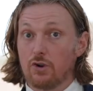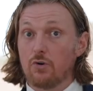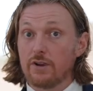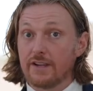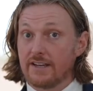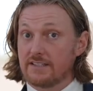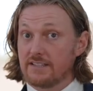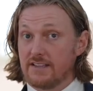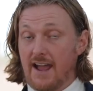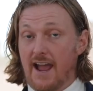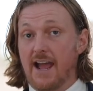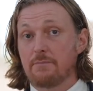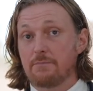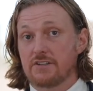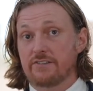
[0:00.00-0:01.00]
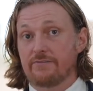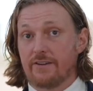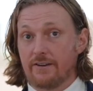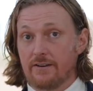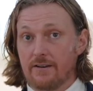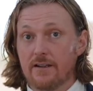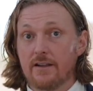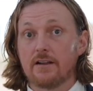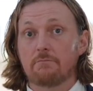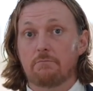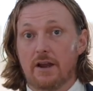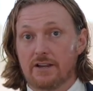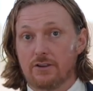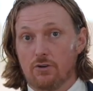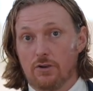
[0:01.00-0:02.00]
going into the atmosphere
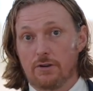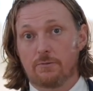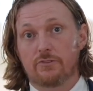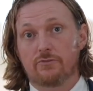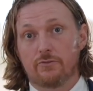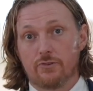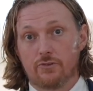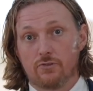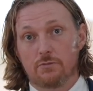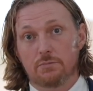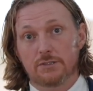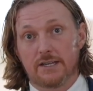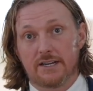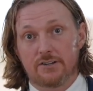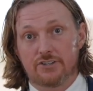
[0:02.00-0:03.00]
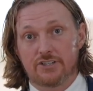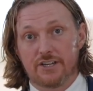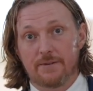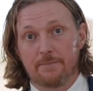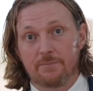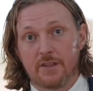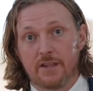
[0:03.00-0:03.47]
by going with renewable energy.